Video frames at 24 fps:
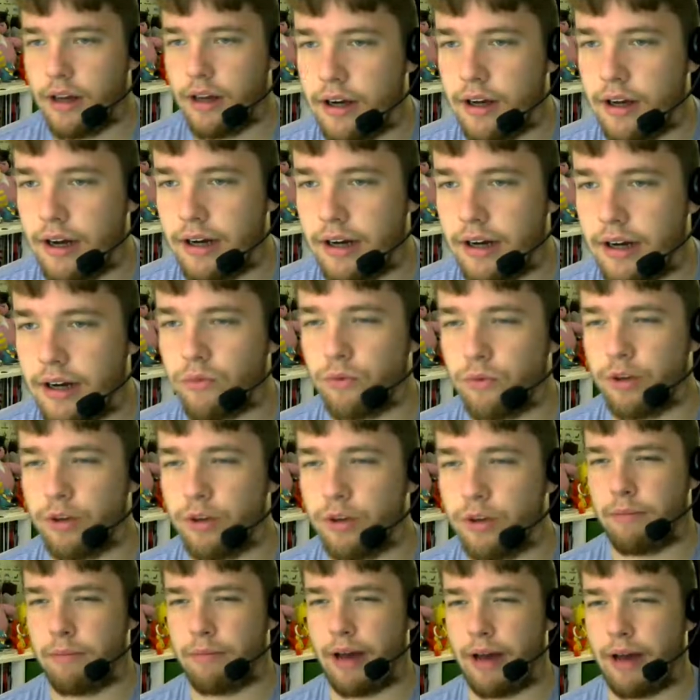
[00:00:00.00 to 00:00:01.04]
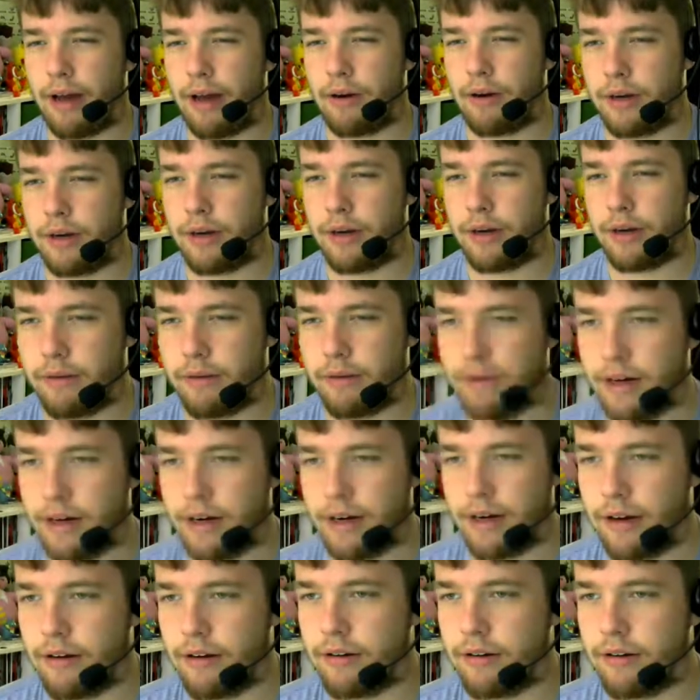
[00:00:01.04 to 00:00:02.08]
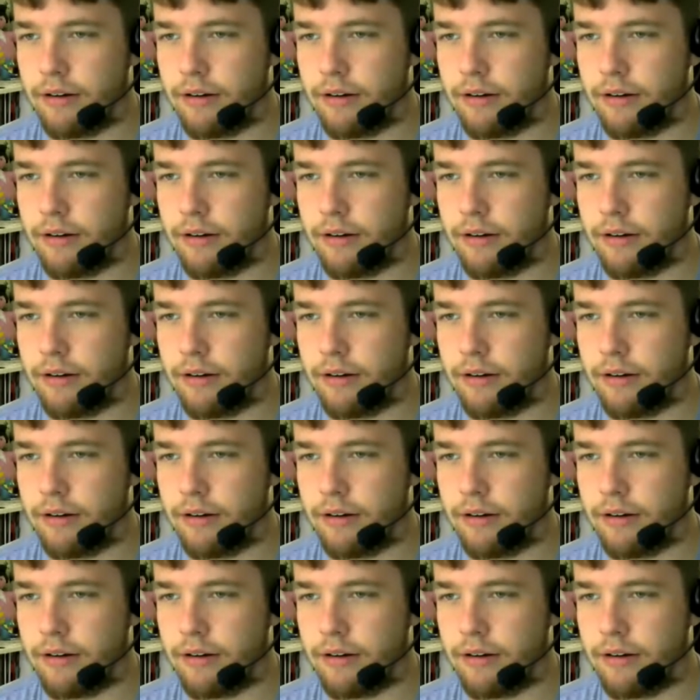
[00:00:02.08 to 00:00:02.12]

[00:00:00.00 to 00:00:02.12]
I don't really want to battle anybody right now